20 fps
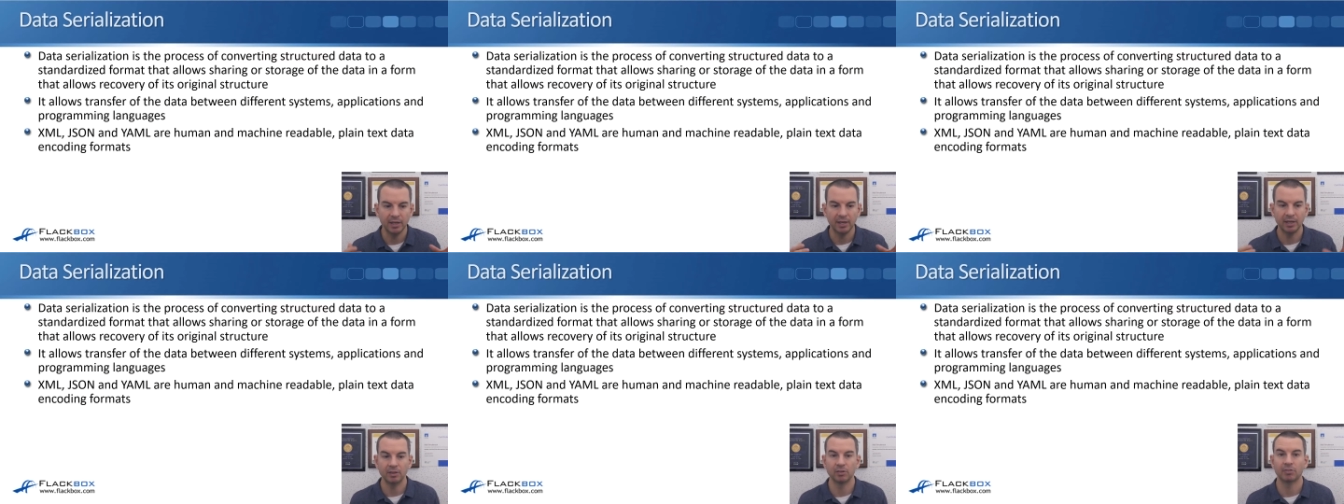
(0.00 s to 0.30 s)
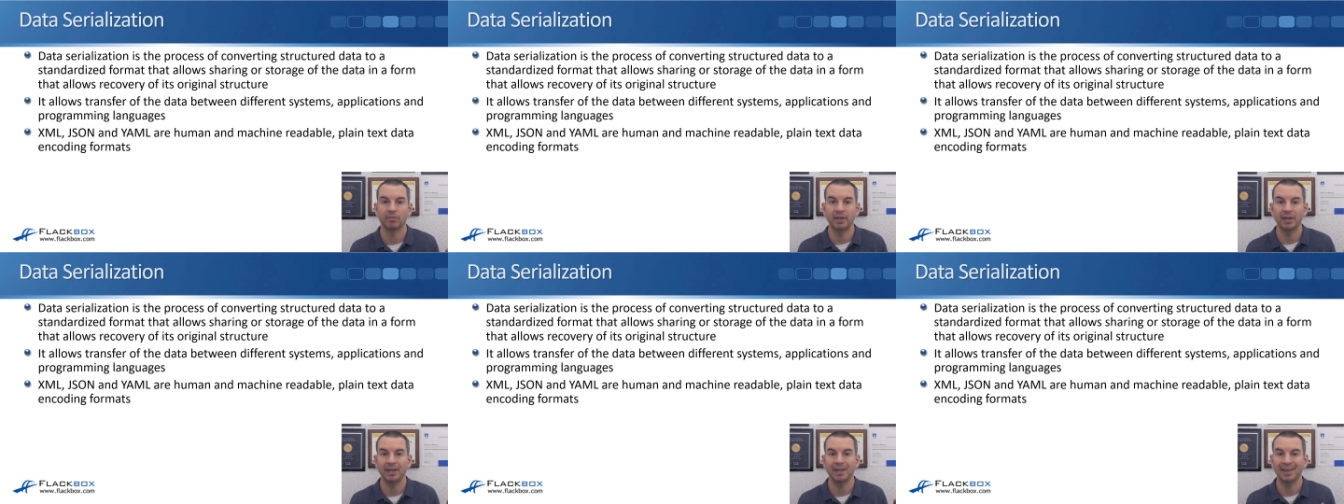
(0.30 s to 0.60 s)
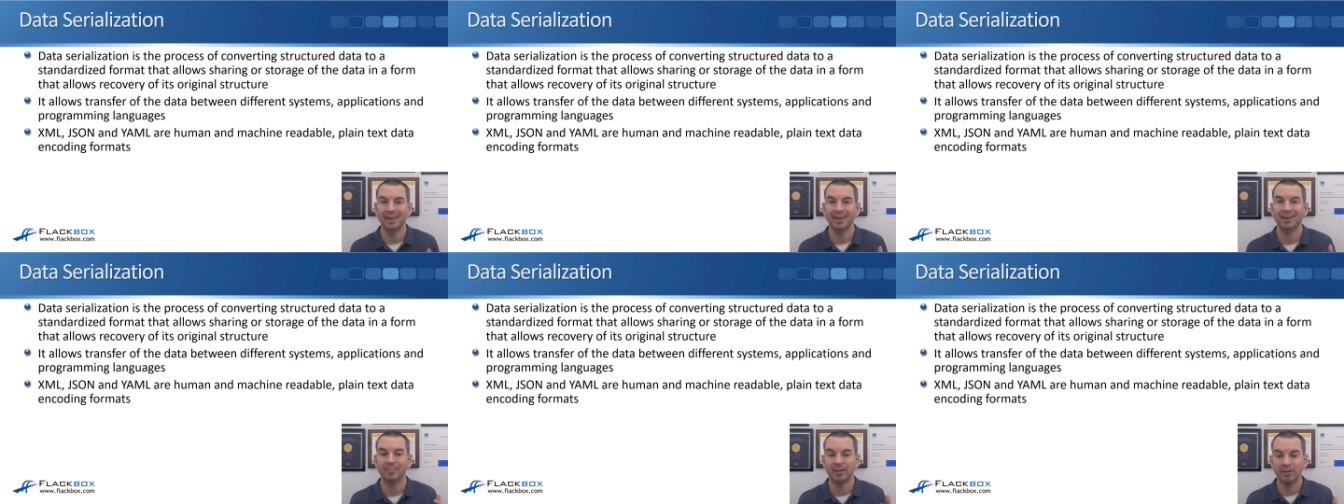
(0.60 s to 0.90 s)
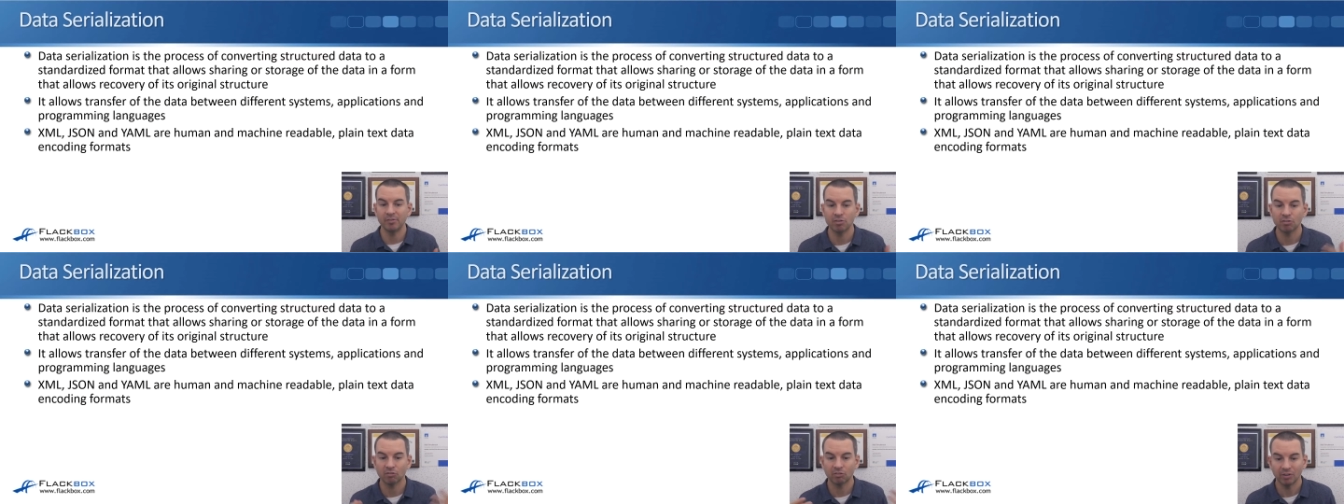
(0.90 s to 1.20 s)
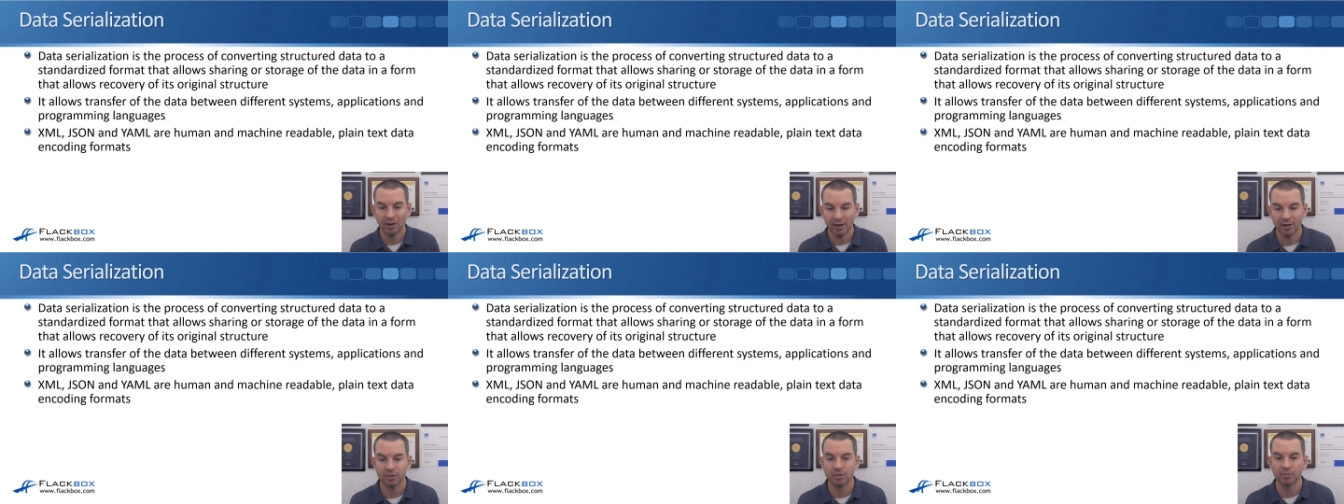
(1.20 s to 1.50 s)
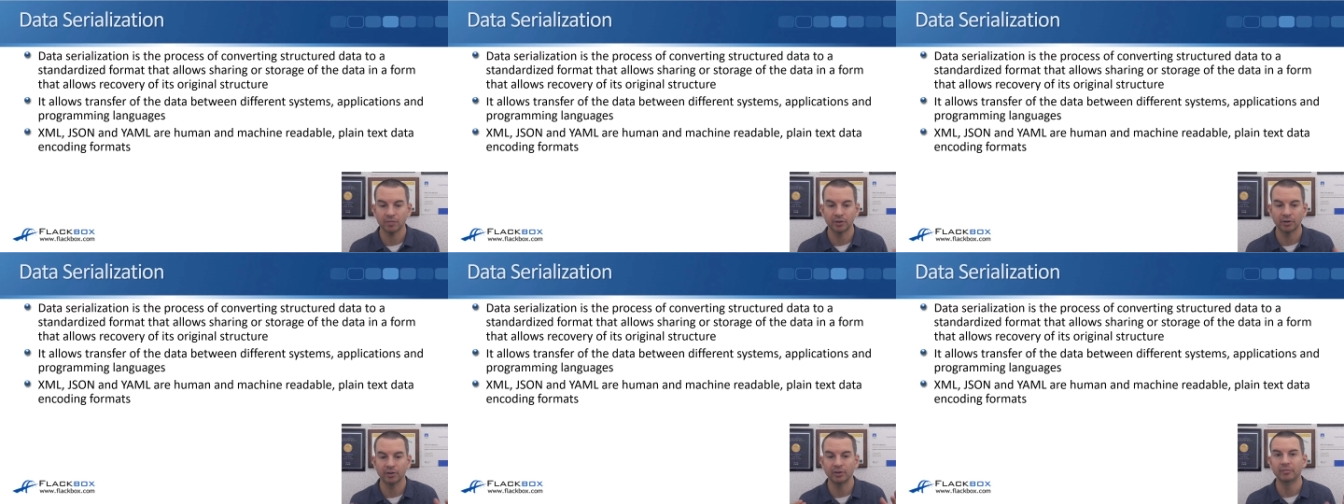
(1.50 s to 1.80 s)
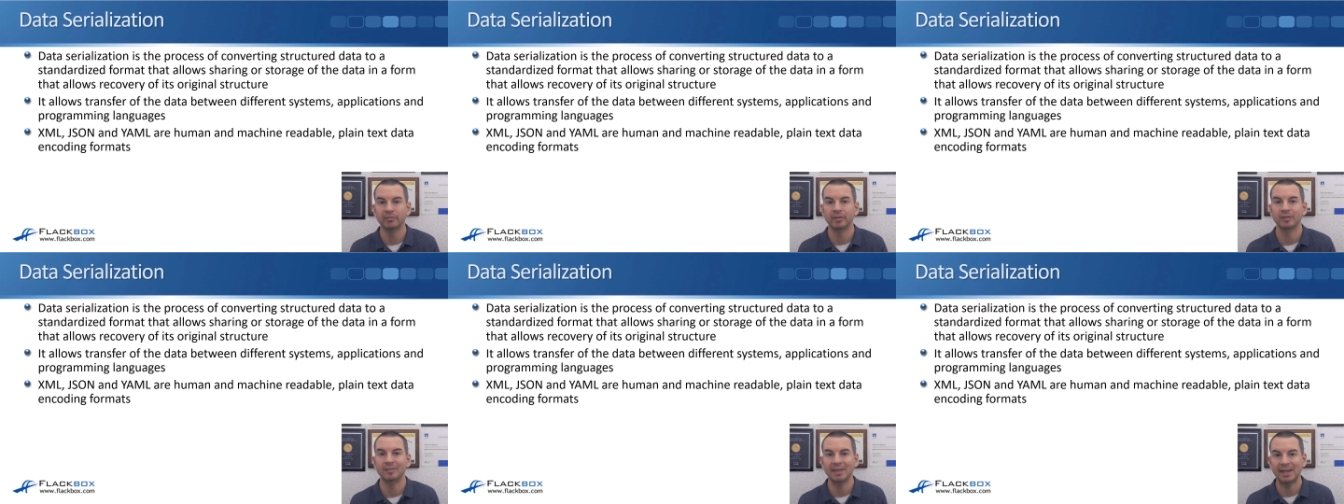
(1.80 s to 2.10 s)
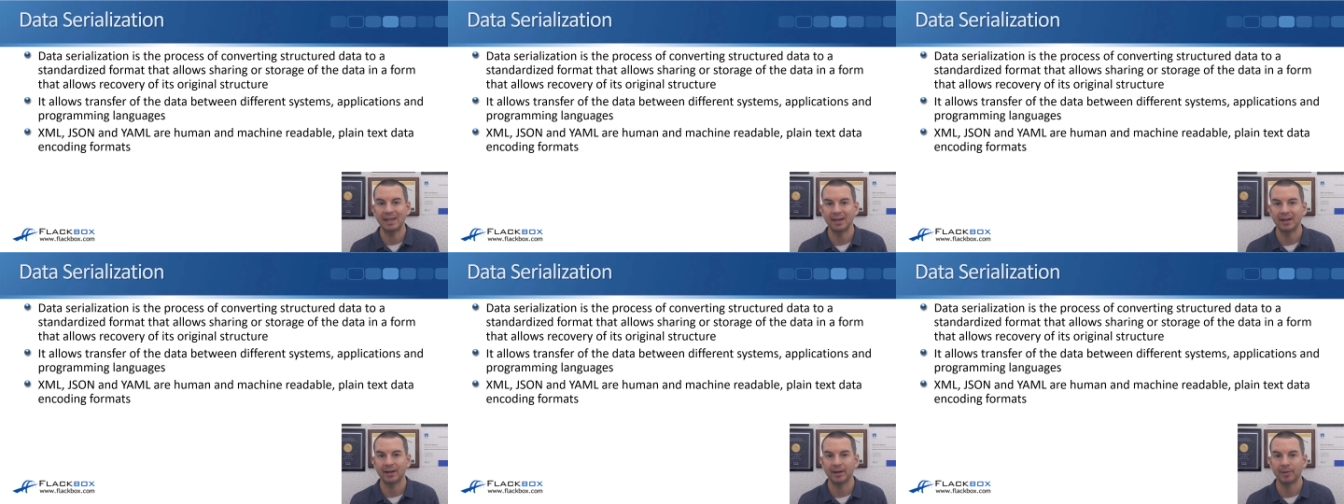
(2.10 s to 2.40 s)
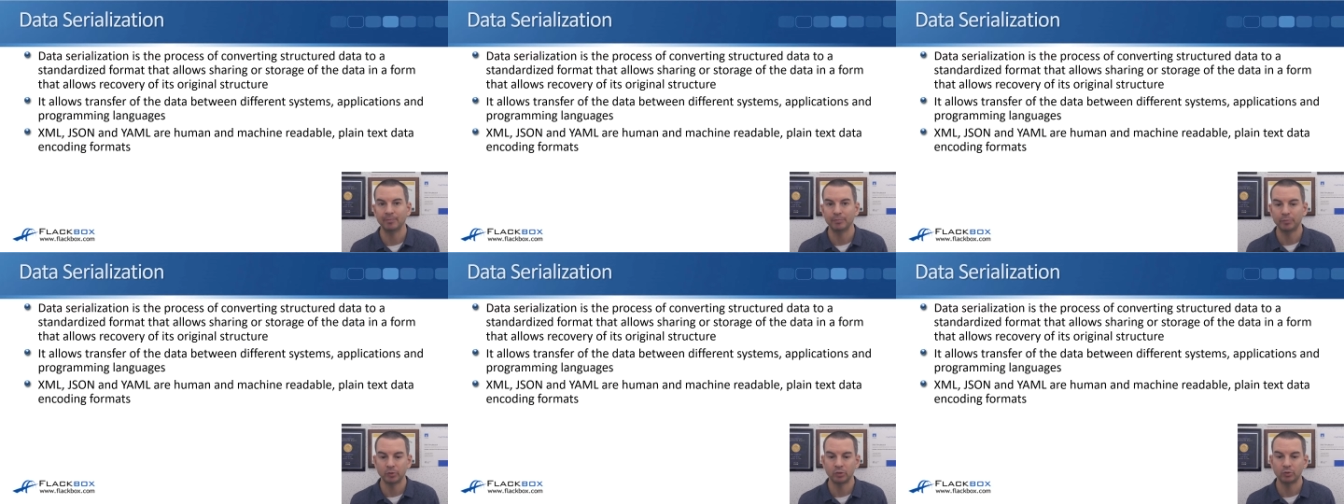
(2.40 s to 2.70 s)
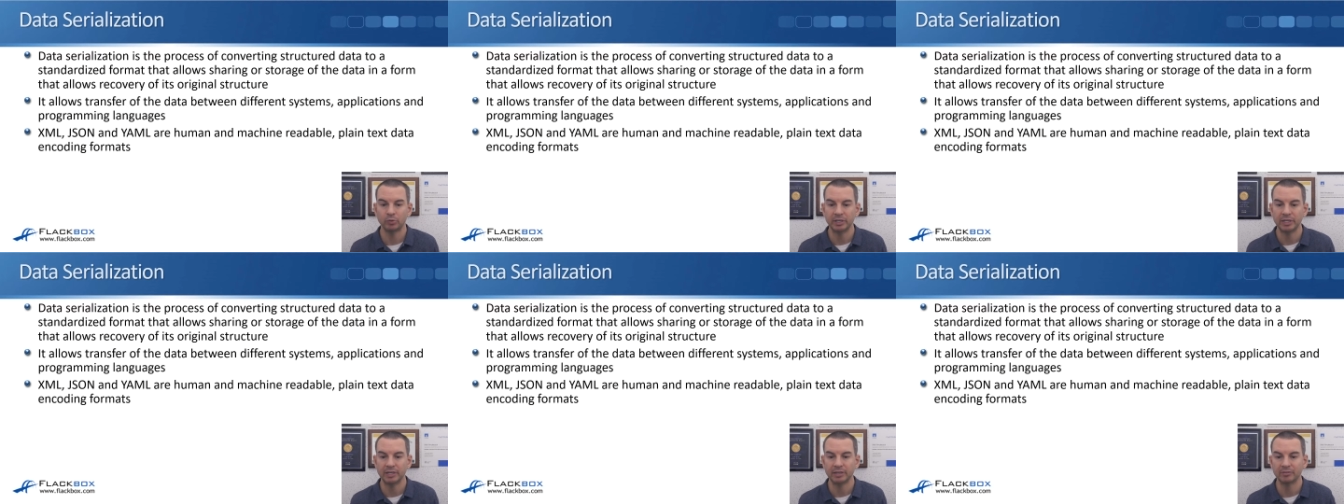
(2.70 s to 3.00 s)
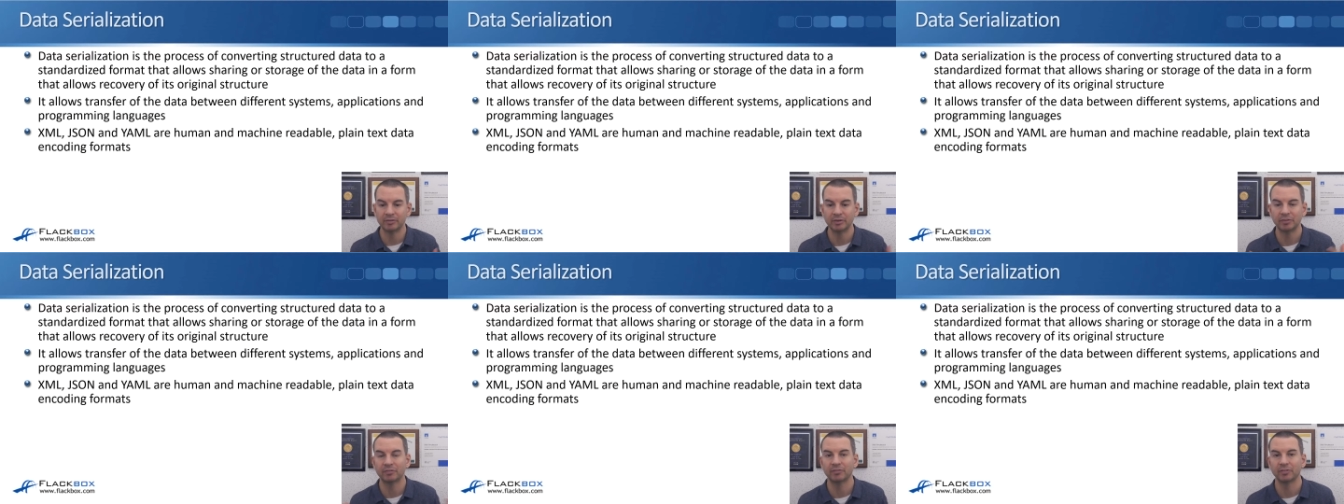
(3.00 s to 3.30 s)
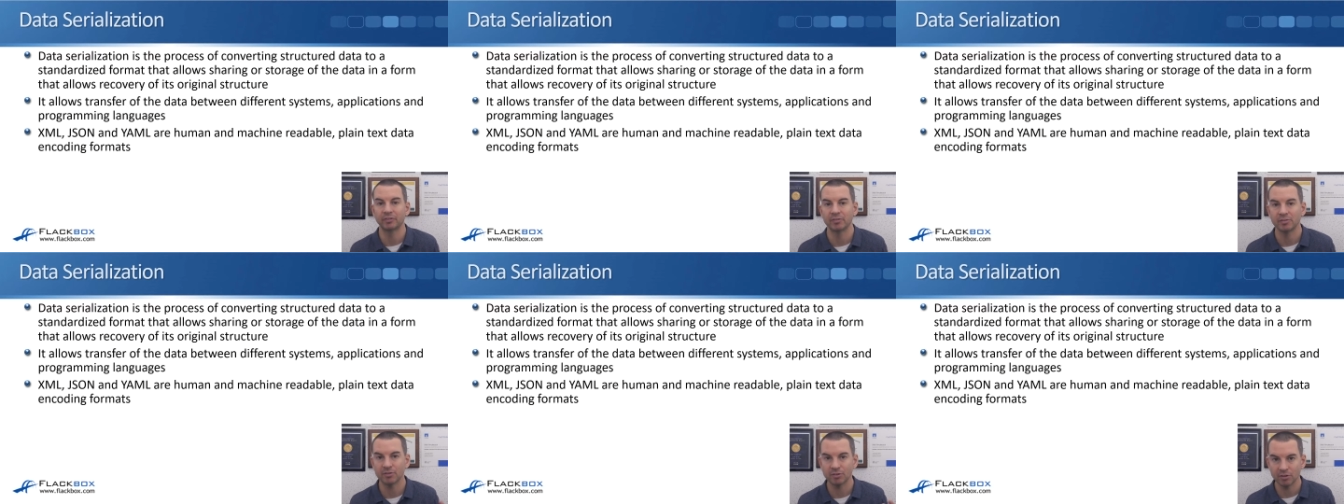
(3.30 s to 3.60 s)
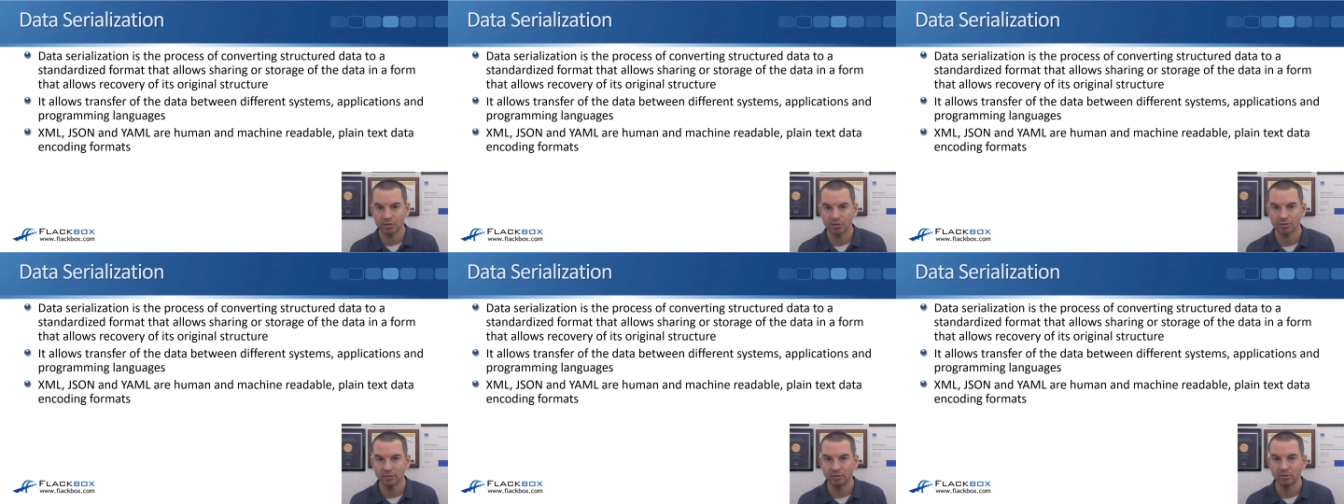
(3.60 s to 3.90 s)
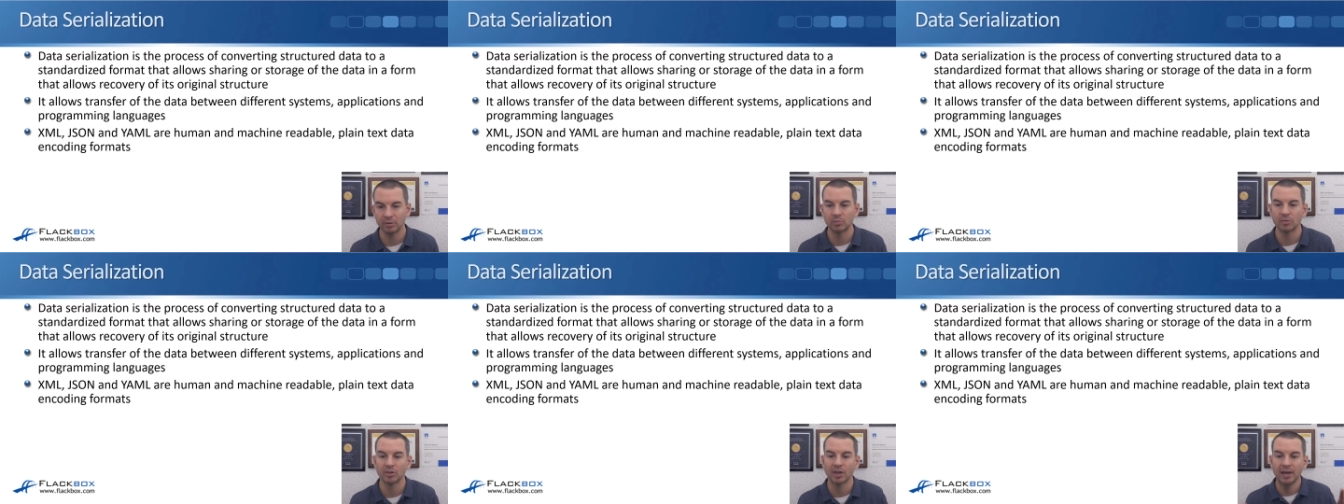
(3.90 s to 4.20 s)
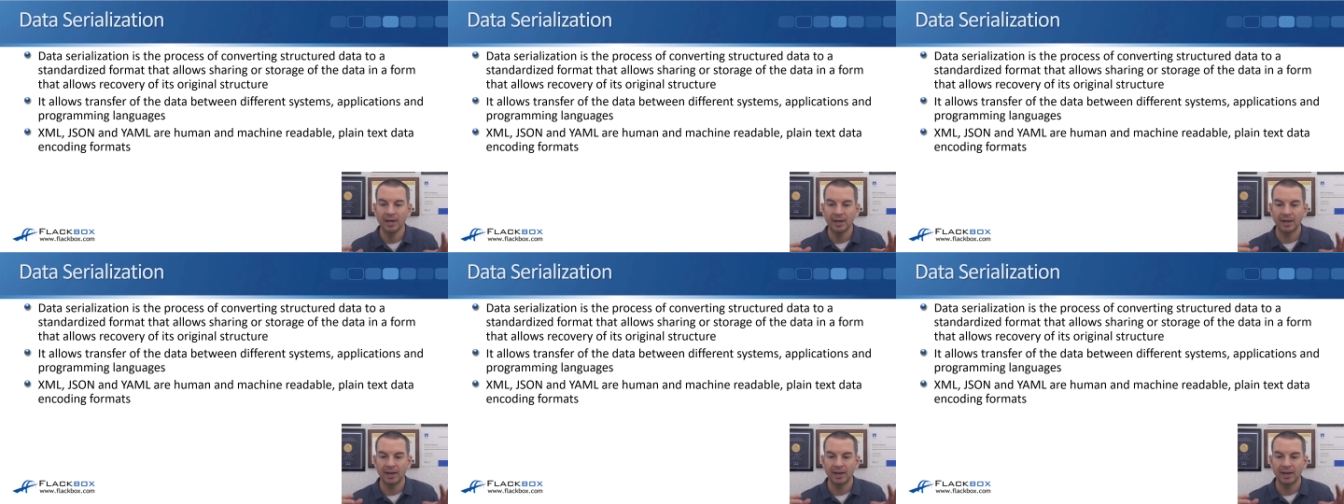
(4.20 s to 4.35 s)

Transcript: is that it allows transfer of the data between different systems,